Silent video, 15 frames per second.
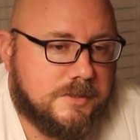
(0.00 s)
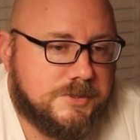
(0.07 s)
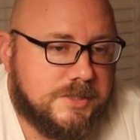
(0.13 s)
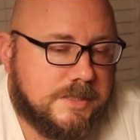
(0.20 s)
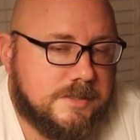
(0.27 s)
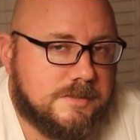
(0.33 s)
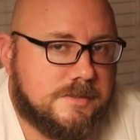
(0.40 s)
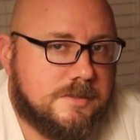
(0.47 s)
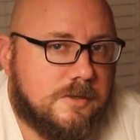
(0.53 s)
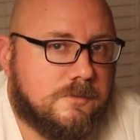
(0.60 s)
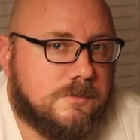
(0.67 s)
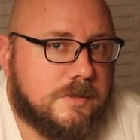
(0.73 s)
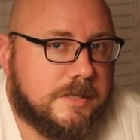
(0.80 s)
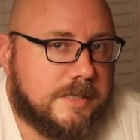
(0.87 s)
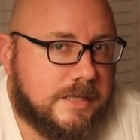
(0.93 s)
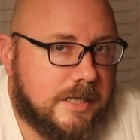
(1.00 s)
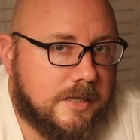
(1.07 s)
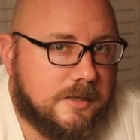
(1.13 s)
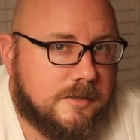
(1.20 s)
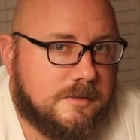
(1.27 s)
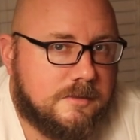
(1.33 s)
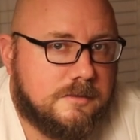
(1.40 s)
Chickens don't really
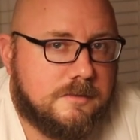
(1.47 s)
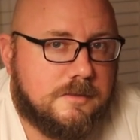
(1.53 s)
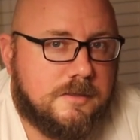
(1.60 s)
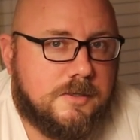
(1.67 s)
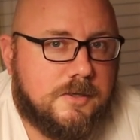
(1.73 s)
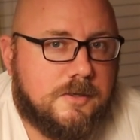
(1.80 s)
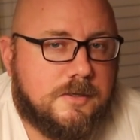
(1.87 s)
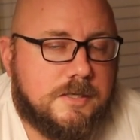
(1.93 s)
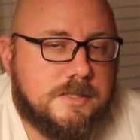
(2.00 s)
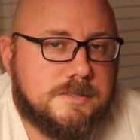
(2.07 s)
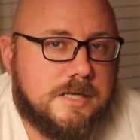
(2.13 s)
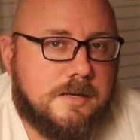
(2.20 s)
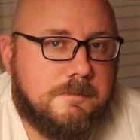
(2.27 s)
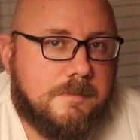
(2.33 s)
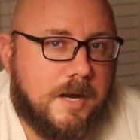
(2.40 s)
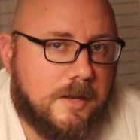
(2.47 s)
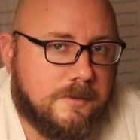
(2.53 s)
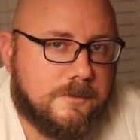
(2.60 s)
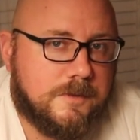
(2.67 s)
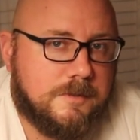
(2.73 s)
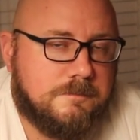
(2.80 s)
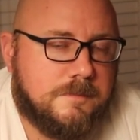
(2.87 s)
care. The dirt does not
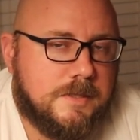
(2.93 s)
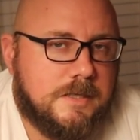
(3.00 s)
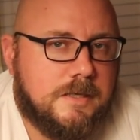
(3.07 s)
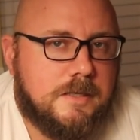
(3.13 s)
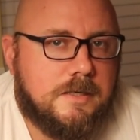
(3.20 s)
bother them.